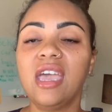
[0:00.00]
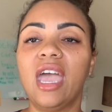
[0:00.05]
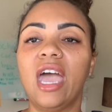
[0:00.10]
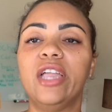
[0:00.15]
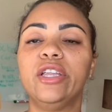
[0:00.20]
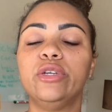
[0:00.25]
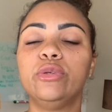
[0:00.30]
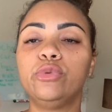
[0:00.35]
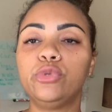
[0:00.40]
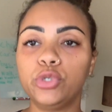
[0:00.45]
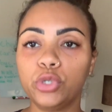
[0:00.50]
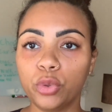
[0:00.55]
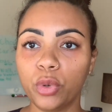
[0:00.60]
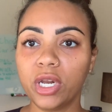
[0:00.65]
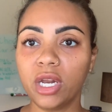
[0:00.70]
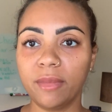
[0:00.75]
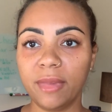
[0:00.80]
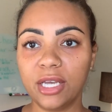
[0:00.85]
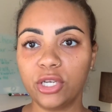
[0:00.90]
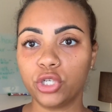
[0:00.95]
And you do
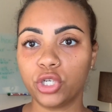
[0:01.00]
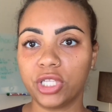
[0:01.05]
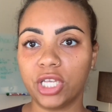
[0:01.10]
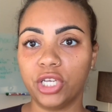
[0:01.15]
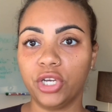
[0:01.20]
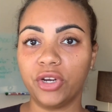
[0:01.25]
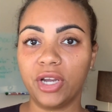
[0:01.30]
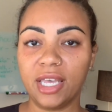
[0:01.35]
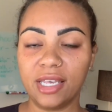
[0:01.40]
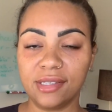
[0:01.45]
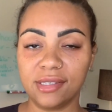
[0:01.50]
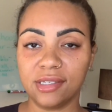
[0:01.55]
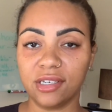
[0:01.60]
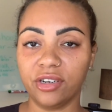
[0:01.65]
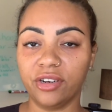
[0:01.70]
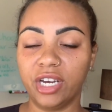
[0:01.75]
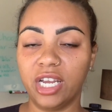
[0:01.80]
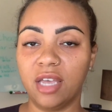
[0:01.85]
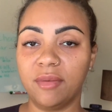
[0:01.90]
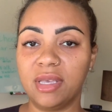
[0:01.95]
want to make sure that your
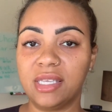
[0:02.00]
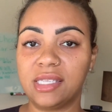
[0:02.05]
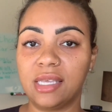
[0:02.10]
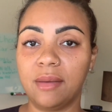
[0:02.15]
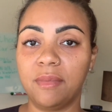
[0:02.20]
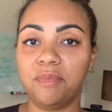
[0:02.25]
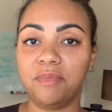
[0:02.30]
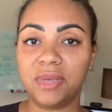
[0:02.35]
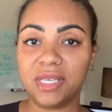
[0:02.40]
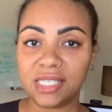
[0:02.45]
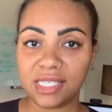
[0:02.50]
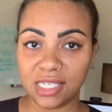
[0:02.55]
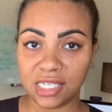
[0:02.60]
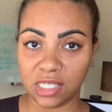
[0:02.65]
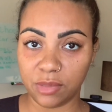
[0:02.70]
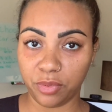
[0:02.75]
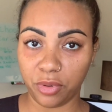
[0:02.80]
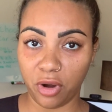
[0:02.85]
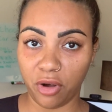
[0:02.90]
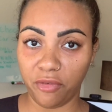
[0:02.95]
Instagram is a
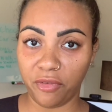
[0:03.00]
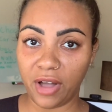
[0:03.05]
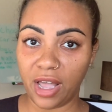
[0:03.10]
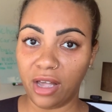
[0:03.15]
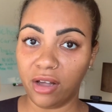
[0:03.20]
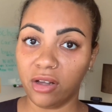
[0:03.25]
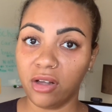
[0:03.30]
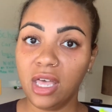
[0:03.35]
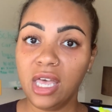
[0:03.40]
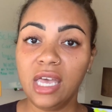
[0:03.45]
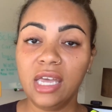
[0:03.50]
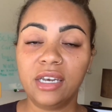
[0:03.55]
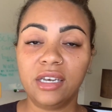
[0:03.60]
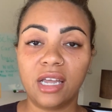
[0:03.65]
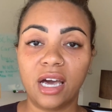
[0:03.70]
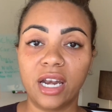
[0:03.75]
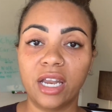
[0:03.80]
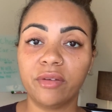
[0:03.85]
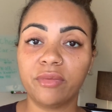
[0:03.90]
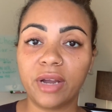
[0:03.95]
business profile,
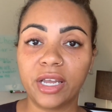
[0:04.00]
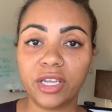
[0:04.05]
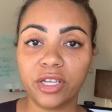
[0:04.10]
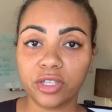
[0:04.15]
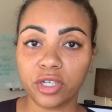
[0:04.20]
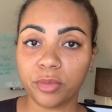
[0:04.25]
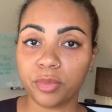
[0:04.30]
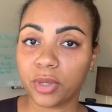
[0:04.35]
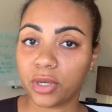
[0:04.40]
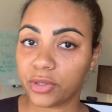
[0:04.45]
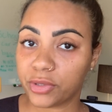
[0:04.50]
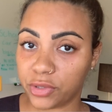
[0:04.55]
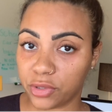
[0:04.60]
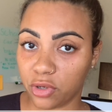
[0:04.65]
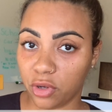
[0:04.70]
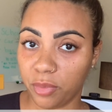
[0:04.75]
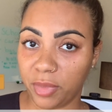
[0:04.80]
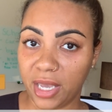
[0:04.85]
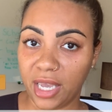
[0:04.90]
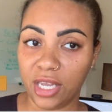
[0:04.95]
not a regular
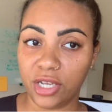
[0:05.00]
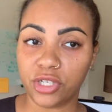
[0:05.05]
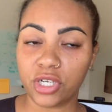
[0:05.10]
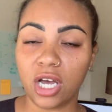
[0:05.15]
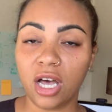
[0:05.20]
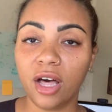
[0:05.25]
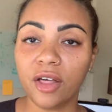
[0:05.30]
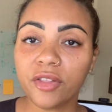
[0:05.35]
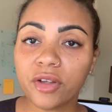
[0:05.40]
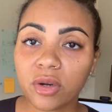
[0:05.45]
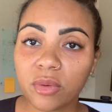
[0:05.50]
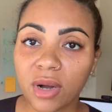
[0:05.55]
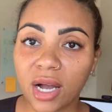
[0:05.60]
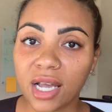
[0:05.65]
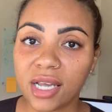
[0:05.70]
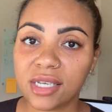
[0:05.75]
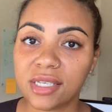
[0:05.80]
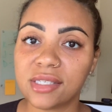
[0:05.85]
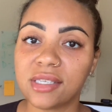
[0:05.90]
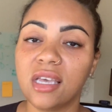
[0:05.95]
personal page.
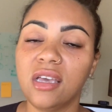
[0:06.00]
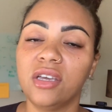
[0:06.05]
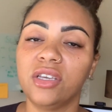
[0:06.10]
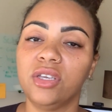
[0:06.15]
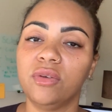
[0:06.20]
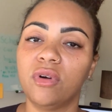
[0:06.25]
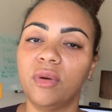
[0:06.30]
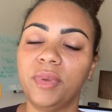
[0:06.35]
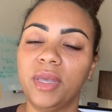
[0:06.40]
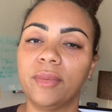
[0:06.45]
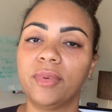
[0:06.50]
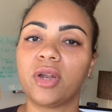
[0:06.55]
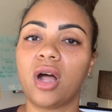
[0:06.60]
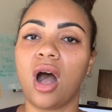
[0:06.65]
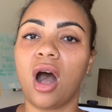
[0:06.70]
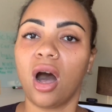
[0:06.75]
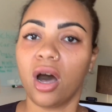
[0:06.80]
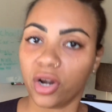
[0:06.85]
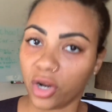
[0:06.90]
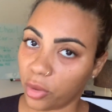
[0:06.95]
Otherwise, you won't be able to
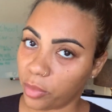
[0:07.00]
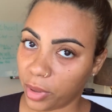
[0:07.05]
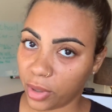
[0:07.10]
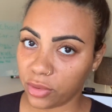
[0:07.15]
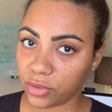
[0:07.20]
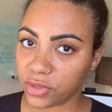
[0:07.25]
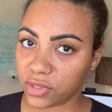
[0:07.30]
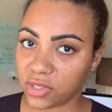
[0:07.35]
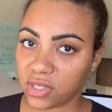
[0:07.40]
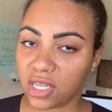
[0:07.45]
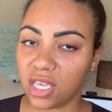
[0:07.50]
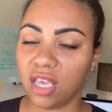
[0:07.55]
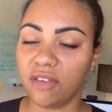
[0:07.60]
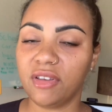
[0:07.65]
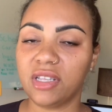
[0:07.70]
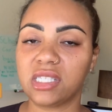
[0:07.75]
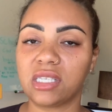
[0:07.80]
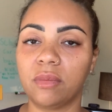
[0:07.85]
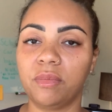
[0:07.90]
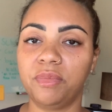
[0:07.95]
auto post. If
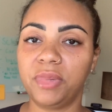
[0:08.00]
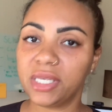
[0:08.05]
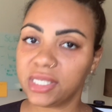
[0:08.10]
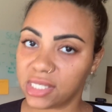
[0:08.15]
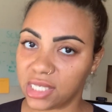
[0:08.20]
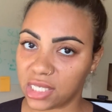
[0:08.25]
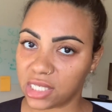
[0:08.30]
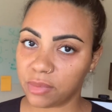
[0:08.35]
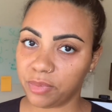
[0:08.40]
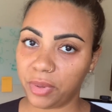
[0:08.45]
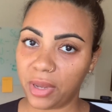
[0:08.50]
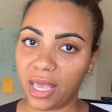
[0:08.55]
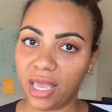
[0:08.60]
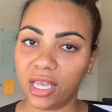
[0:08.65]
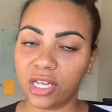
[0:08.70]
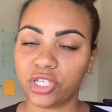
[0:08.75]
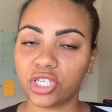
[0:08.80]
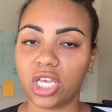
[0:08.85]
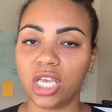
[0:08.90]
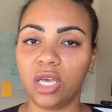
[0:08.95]
it's a business
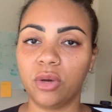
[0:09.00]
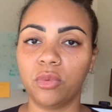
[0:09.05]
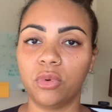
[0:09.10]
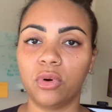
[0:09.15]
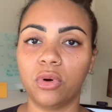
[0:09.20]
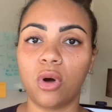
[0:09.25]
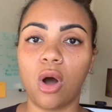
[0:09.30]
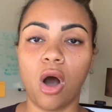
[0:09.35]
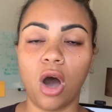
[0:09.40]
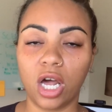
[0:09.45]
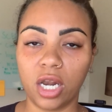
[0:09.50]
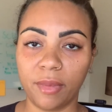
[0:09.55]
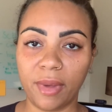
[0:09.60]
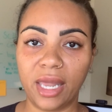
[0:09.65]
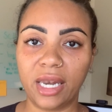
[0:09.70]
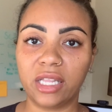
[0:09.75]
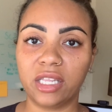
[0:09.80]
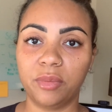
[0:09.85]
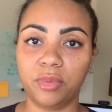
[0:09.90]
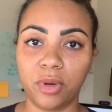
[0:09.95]
page, it will
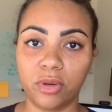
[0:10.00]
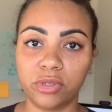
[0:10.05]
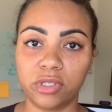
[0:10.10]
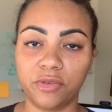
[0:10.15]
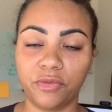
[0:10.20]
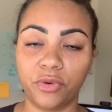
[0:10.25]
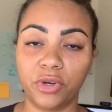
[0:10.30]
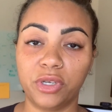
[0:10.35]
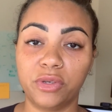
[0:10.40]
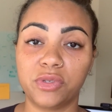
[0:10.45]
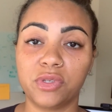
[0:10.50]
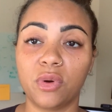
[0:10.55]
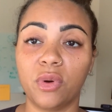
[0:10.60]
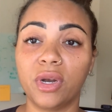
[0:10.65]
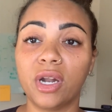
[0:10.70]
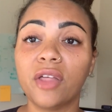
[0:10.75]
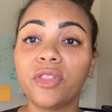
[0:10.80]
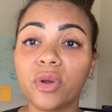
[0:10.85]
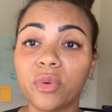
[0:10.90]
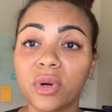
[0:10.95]
automatically post for you. So
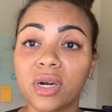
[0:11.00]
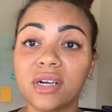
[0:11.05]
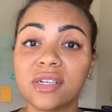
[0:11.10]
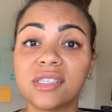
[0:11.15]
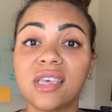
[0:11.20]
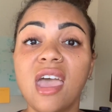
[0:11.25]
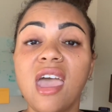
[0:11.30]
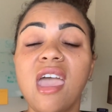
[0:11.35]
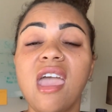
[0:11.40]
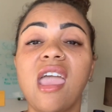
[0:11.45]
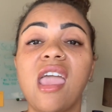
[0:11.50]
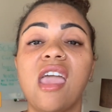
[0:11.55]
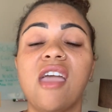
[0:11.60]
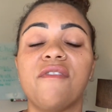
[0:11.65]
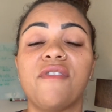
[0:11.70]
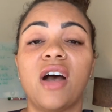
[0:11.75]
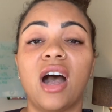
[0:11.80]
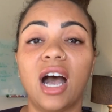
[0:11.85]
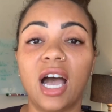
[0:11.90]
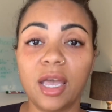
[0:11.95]
in other words,
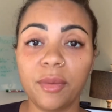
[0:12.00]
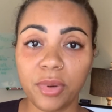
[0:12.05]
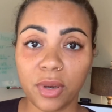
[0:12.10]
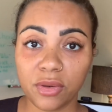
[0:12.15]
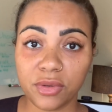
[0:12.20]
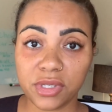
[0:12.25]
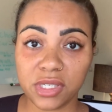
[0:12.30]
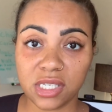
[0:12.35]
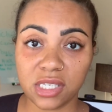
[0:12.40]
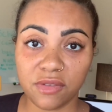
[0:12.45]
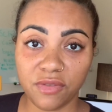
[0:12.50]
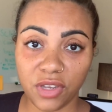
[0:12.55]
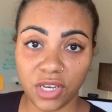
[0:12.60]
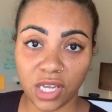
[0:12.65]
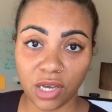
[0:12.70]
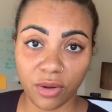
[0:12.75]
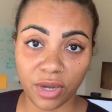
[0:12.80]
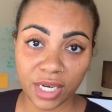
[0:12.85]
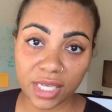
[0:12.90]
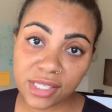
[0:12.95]
if I post this
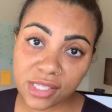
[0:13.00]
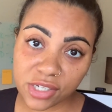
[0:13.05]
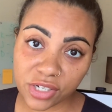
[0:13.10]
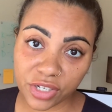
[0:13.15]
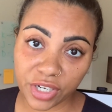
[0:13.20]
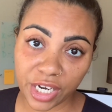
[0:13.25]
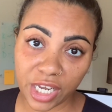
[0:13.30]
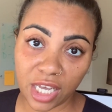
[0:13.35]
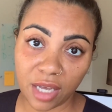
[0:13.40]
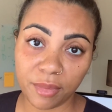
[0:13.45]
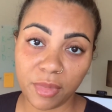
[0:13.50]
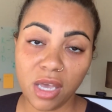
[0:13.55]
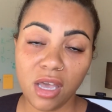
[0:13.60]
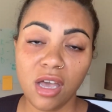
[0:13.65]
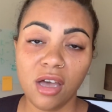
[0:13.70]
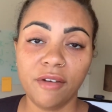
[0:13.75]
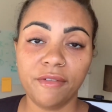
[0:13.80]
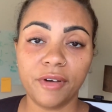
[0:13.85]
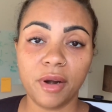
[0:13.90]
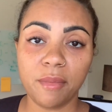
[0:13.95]
video on Instagram
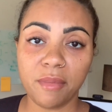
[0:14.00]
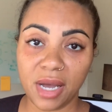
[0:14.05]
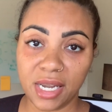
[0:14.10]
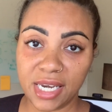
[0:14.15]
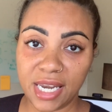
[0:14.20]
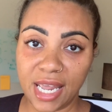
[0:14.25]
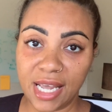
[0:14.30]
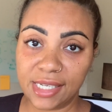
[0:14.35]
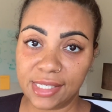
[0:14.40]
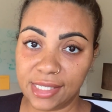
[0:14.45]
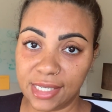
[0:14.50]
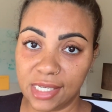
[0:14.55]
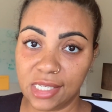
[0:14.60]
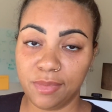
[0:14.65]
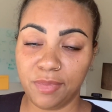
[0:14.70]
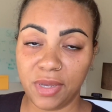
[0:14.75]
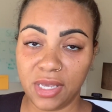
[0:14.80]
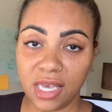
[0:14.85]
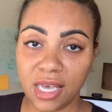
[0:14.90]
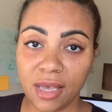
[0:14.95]
for Monday at
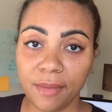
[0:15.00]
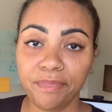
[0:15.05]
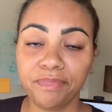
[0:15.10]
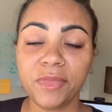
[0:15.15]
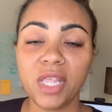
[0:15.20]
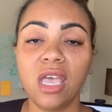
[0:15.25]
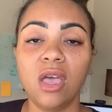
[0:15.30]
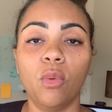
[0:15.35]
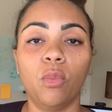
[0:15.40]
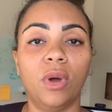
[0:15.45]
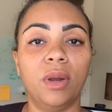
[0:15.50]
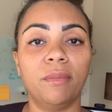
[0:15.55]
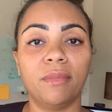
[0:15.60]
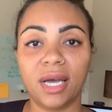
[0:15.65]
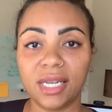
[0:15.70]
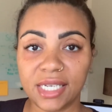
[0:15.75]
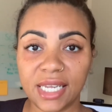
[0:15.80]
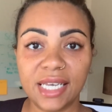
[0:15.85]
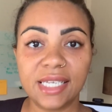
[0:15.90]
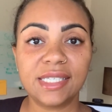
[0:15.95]
6 p.m., when
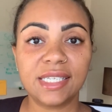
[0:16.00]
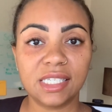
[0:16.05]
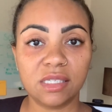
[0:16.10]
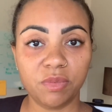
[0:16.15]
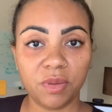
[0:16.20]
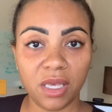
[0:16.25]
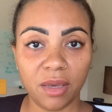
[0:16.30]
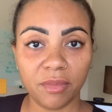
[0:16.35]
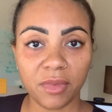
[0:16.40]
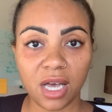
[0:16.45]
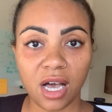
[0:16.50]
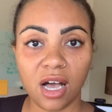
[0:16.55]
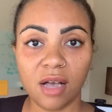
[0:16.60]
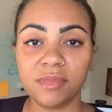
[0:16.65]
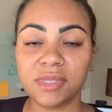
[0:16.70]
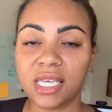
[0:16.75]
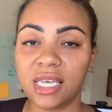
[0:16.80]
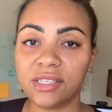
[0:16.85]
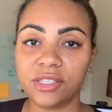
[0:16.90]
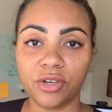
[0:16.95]
Monday at 6 p.m.
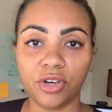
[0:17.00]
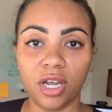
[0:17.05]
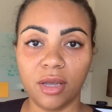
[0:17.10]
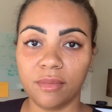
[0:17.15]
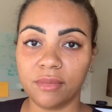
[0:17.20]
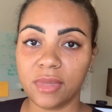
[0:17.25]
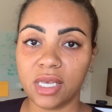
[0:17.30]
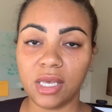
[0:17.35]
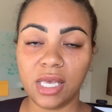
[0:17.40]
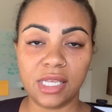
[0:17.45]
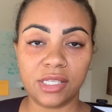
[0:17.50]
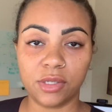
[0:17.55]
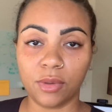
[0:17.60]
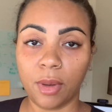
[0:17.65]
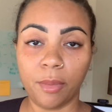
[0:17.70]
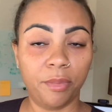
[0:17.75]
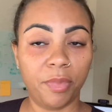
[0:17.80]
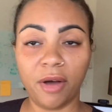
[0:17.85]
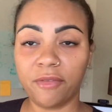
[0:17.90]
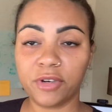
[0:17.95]
comes,
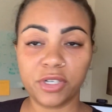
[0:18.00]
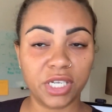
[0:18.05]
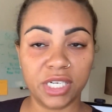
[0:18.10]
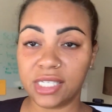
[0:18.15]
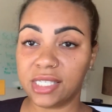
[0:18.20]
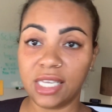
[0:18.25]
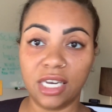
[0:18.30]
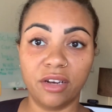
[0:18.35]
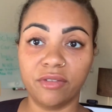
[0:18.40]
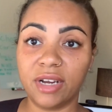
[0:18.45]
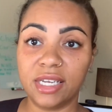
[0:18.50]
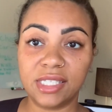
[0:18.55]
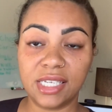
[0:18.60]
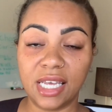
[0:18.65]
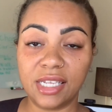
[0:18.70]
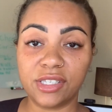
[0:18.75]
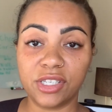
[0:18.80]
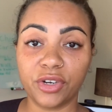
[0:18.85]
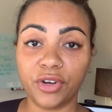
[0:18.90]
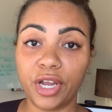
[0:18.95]
Buffer's gonna send it right to
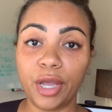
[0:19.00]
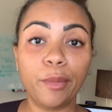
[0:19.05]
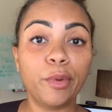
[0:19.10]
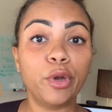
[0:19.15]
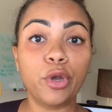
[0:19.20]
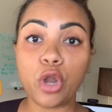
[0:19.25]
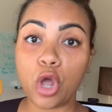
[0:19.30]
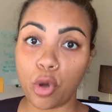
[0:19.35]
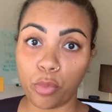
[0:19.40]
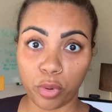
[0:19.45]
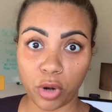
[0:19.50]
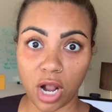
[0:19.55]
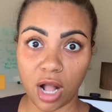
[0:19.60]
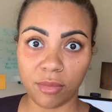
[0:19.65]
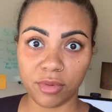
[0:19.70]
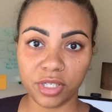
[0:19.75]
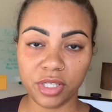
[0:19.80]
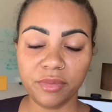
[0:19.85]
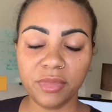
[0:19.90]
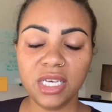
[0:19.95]
Instagram, no
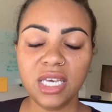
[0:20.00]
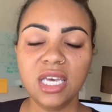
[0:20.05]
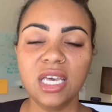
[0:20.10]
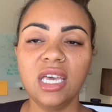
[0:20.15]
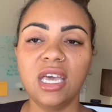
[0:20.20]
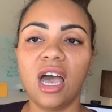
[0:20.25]
problem.